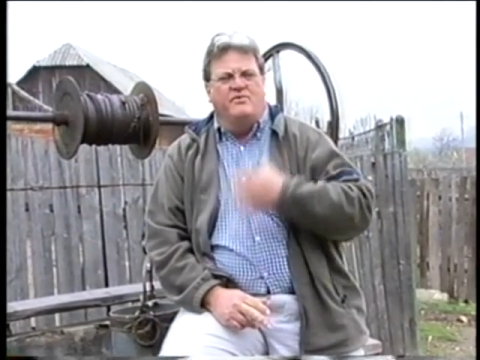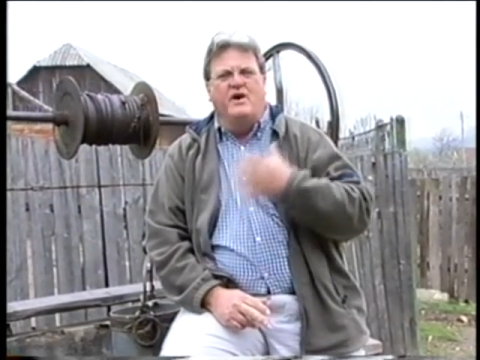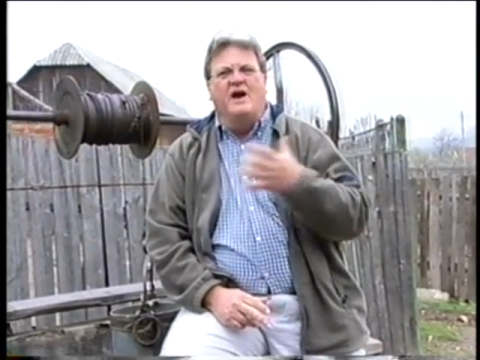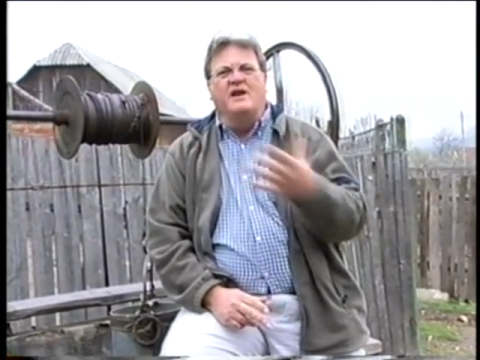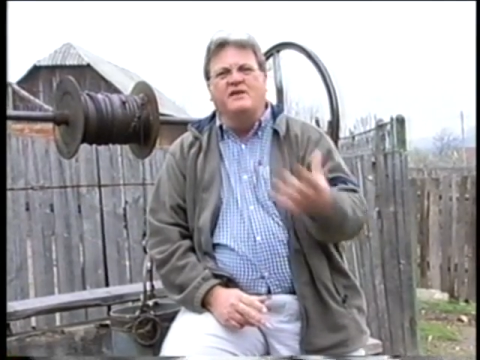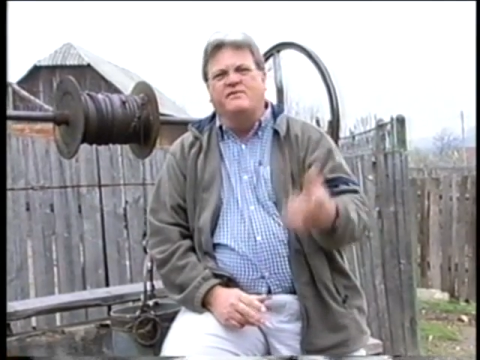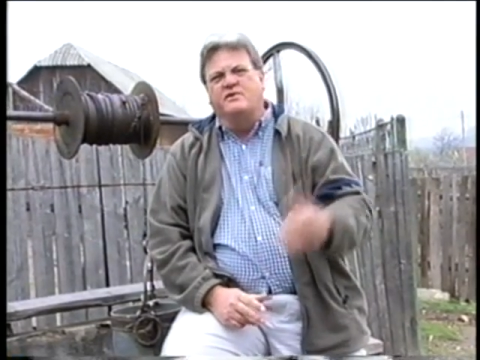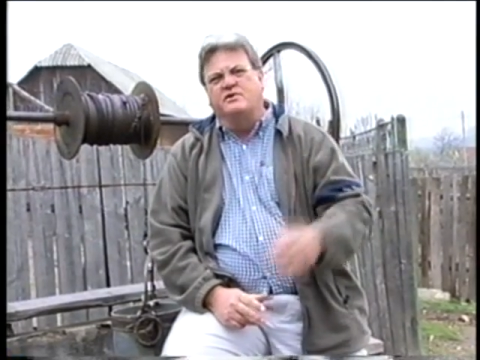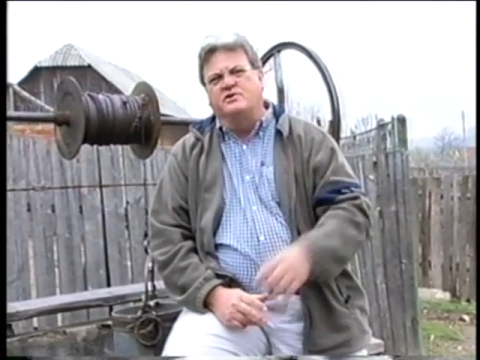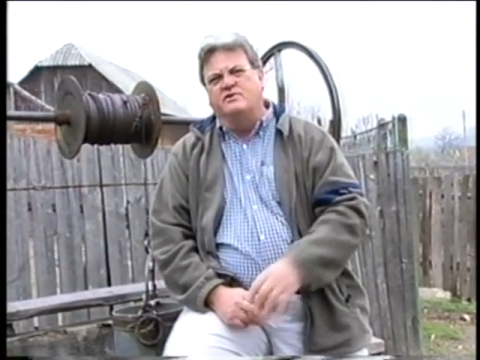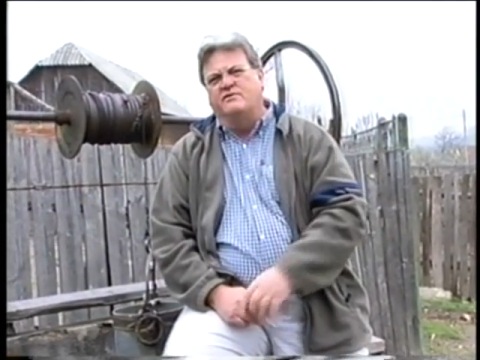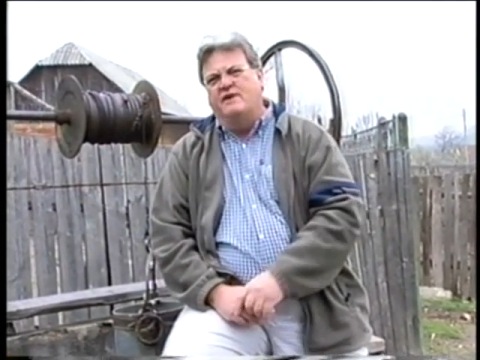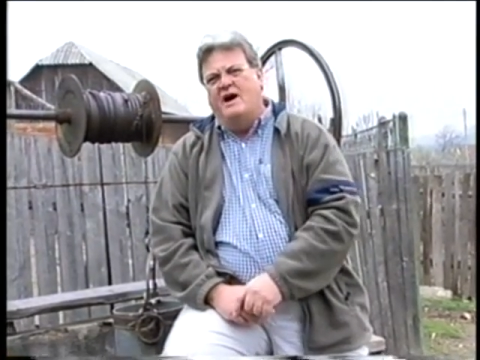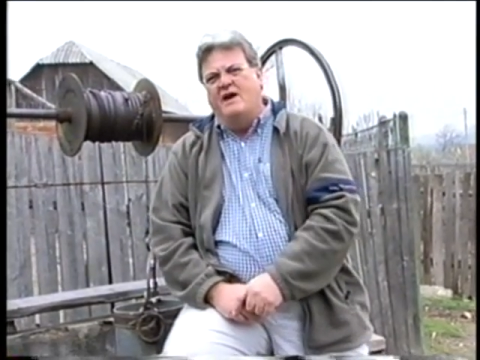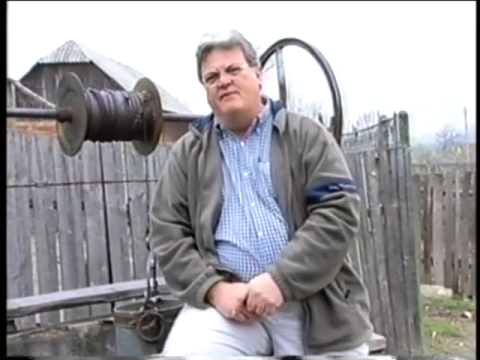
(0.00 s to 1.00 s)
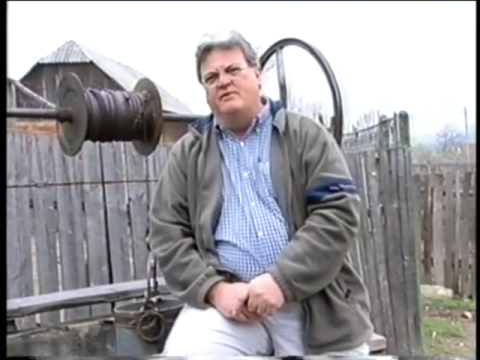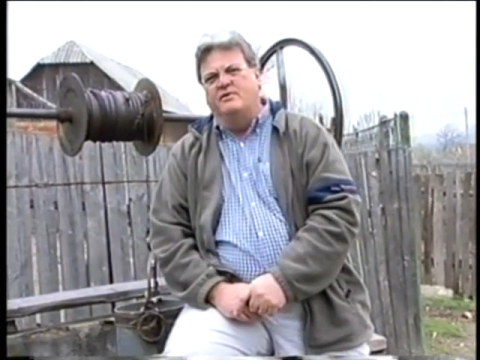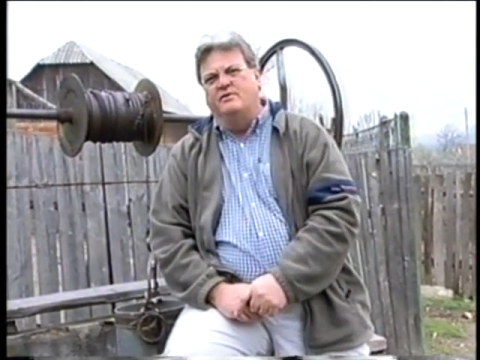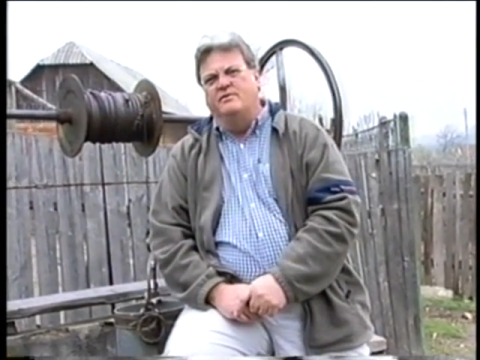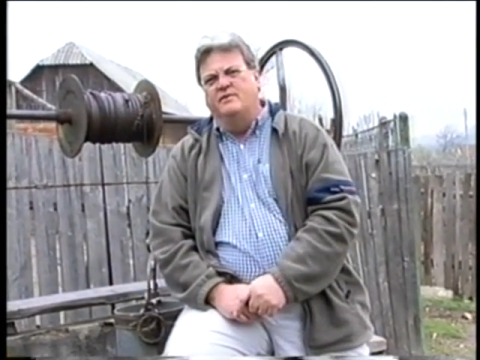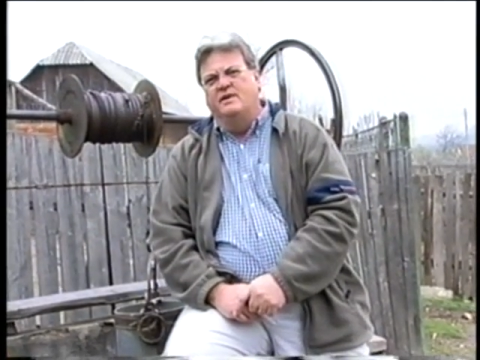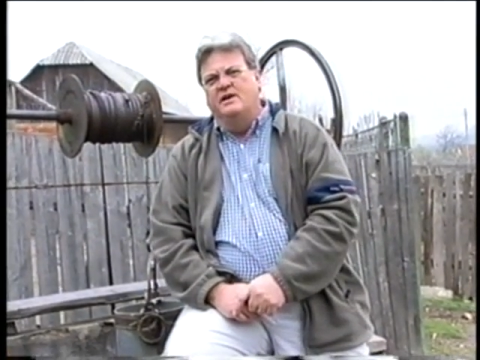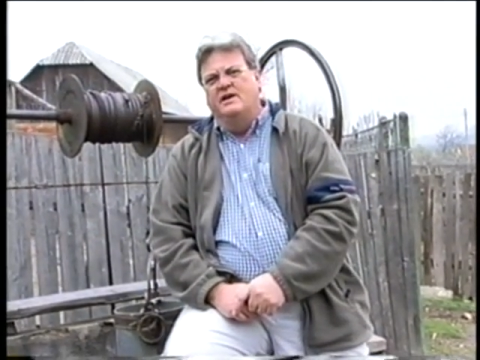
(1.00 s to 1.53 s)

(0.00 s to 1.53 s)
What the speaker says: fighting for survival